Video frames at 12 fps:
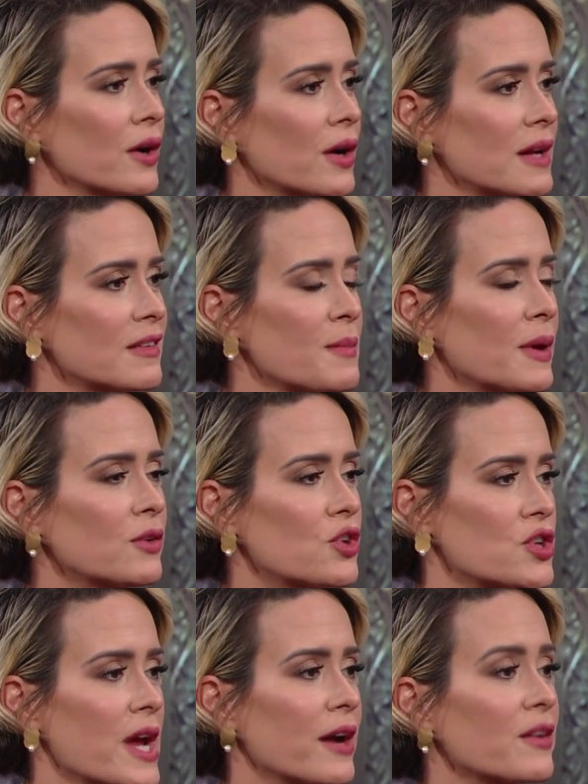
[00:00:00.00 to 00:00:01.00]
people? I smelled
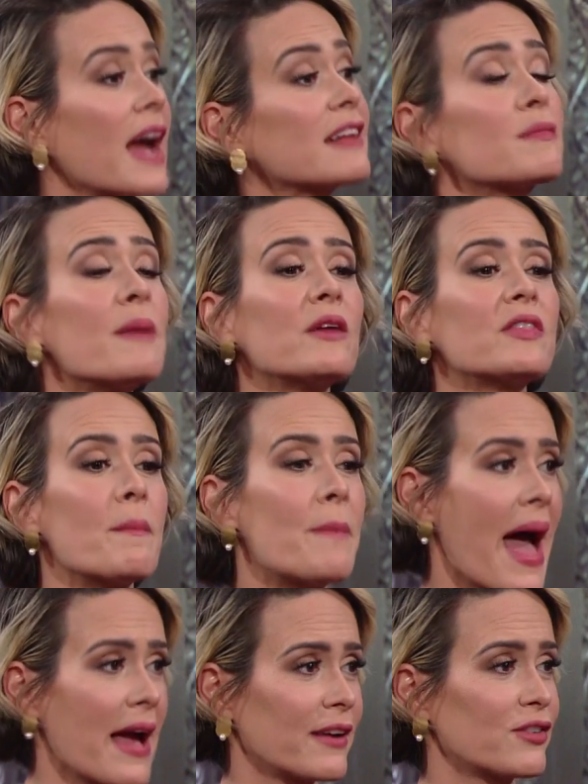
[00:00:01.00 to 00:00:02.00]
Cher. I smelled Cher? the
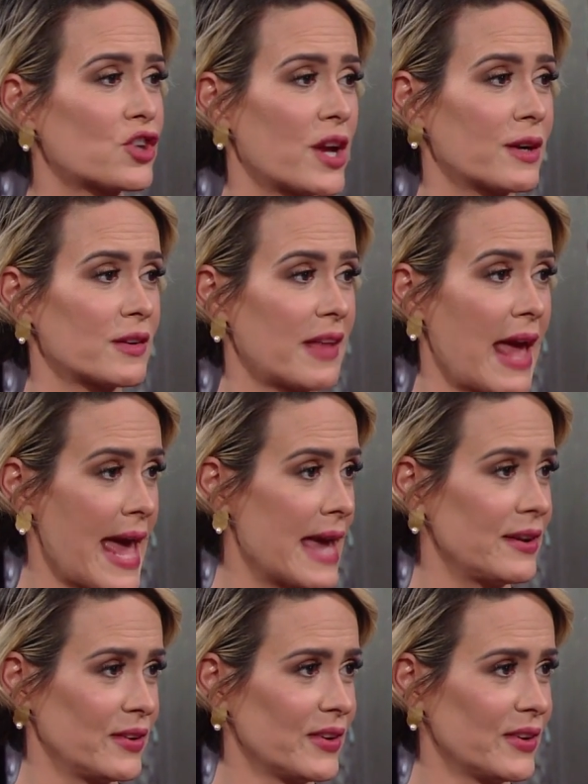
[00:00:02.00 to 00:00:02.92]
back of Cher's head.